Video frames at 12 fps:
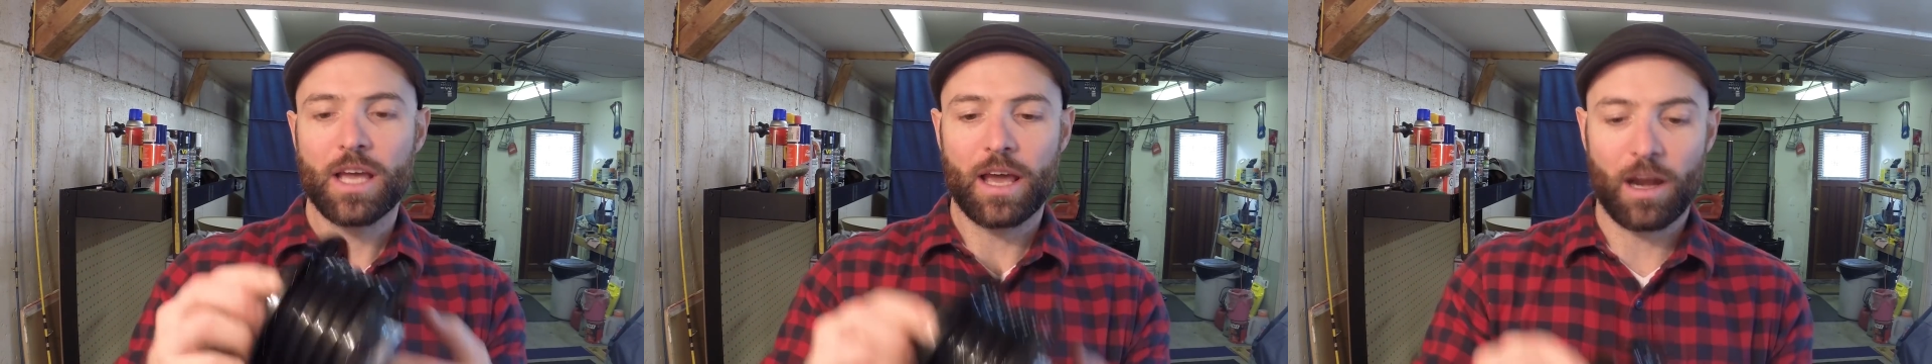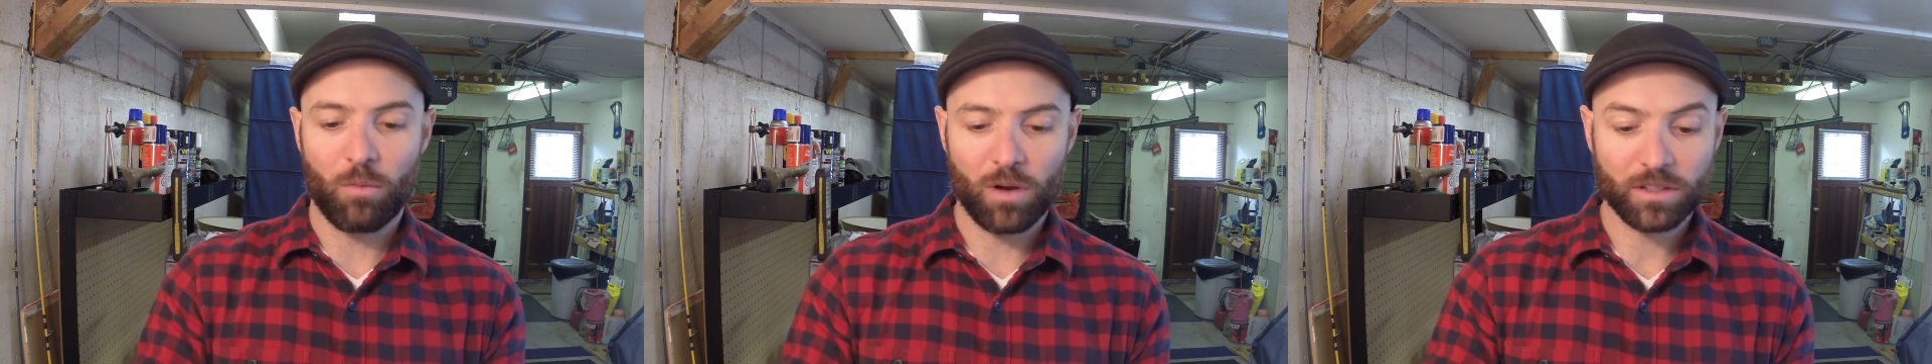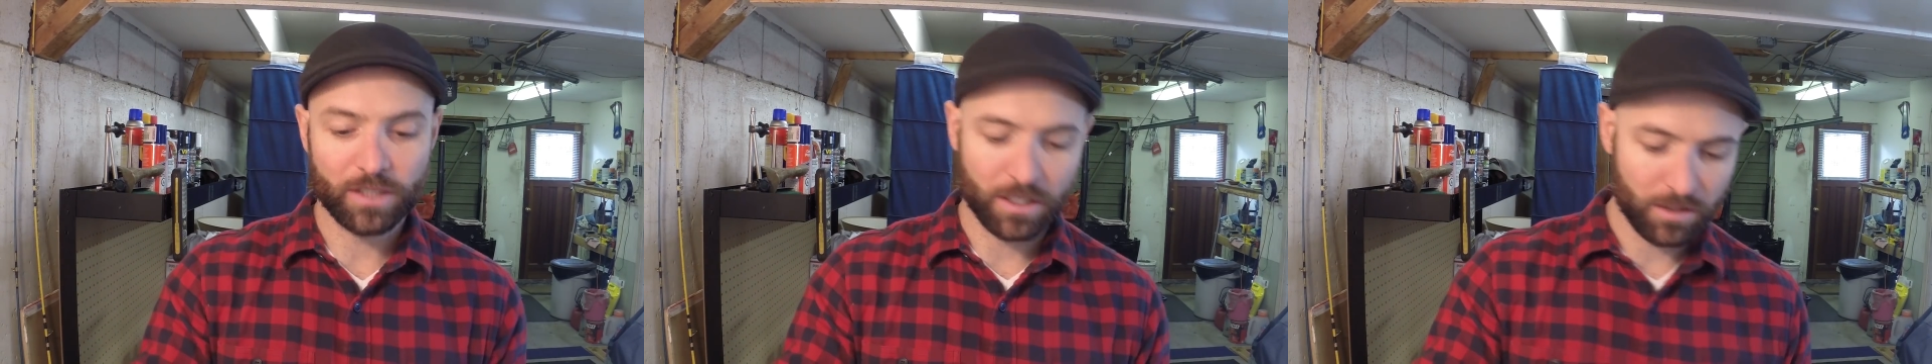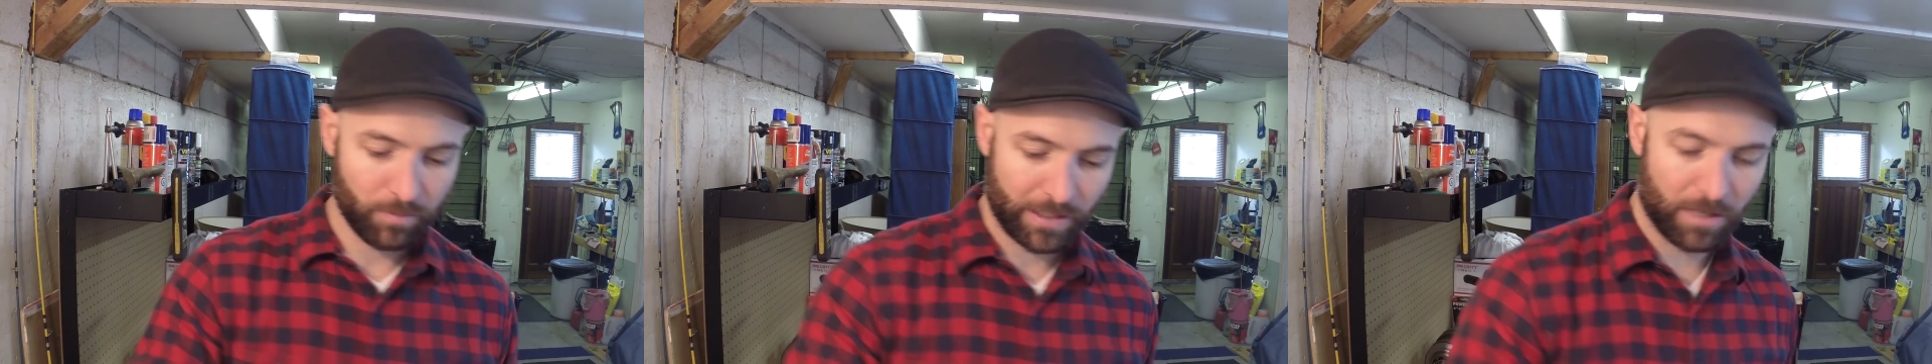And I will say
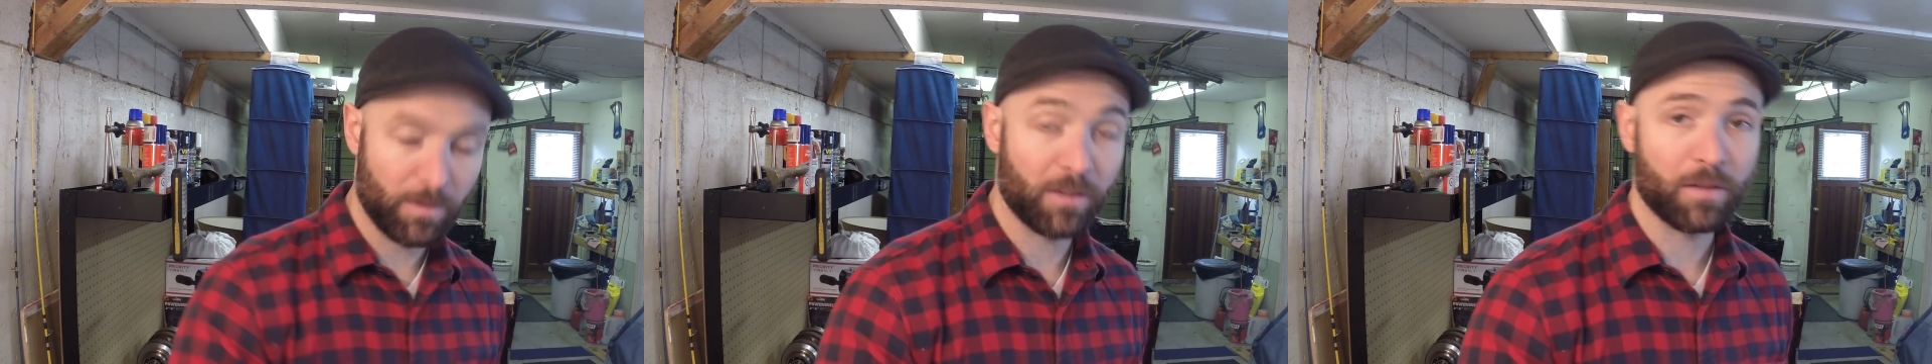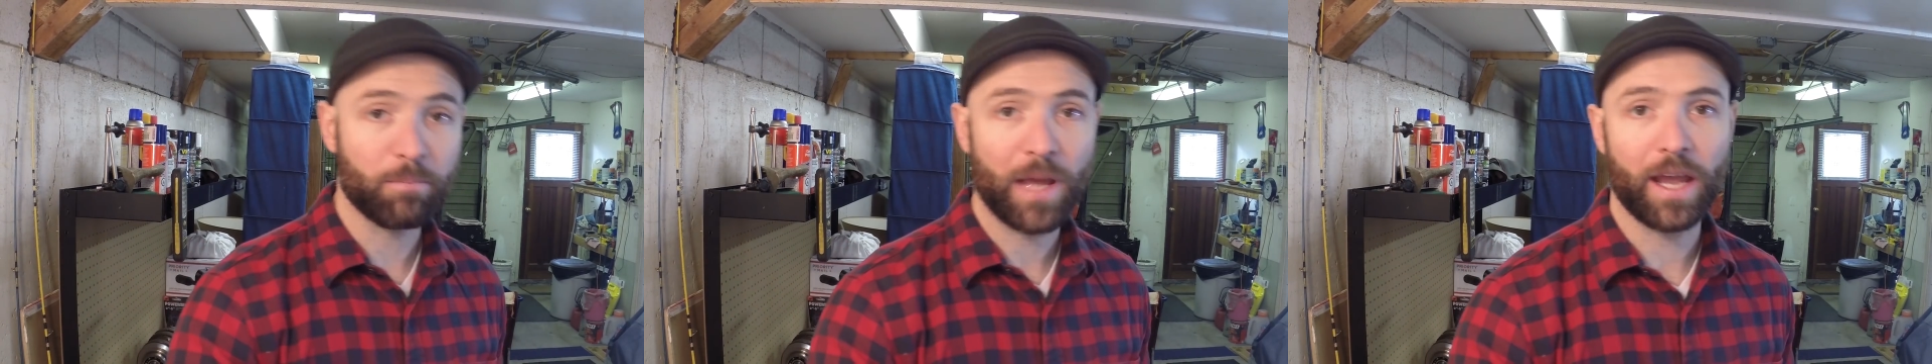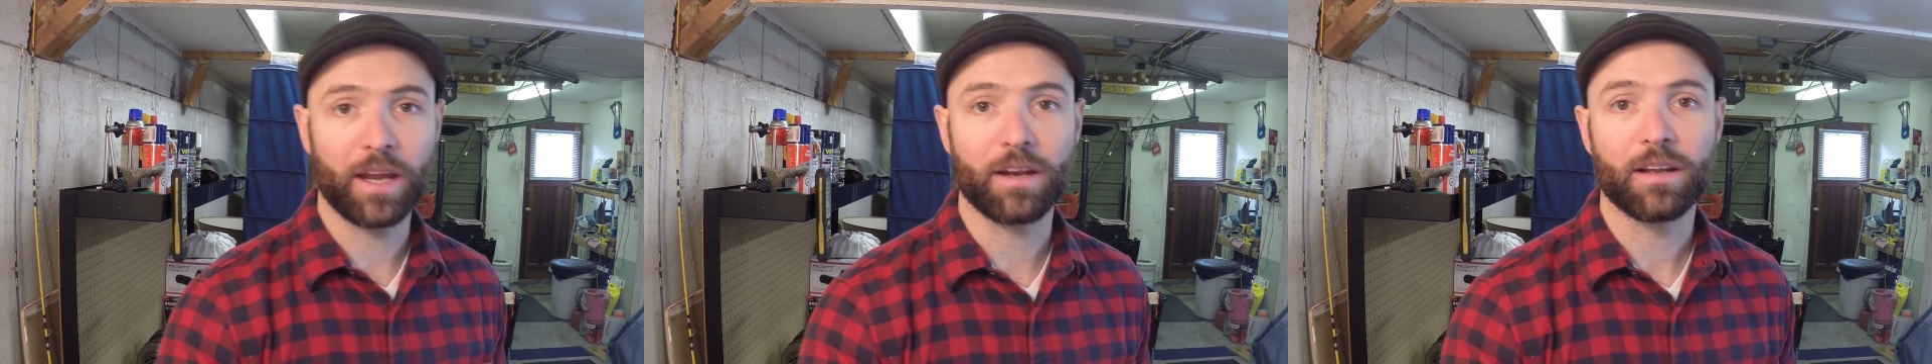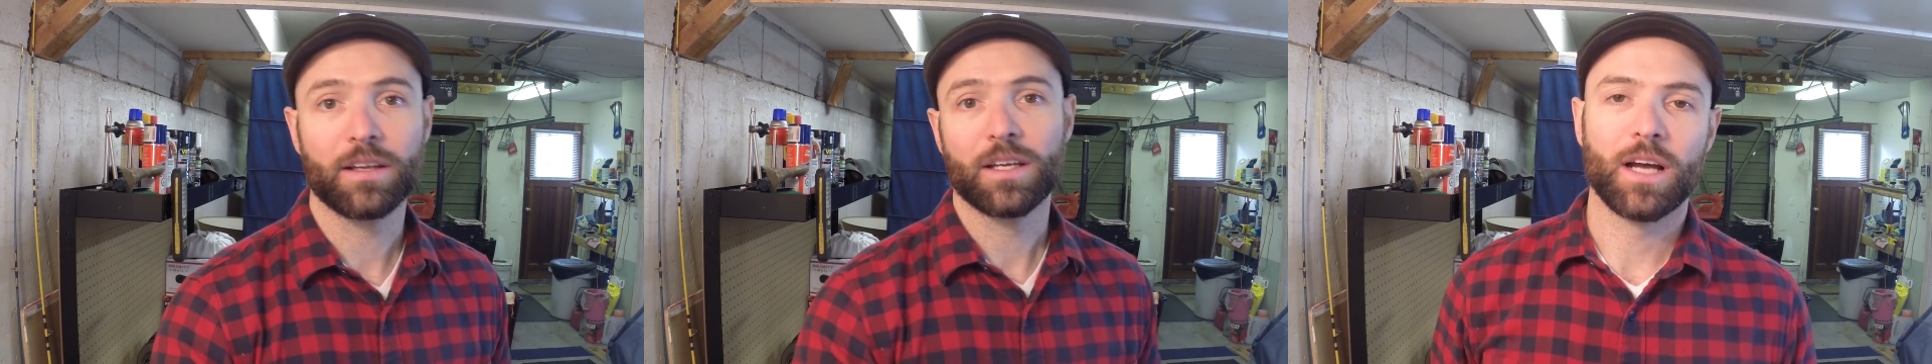something about the paint.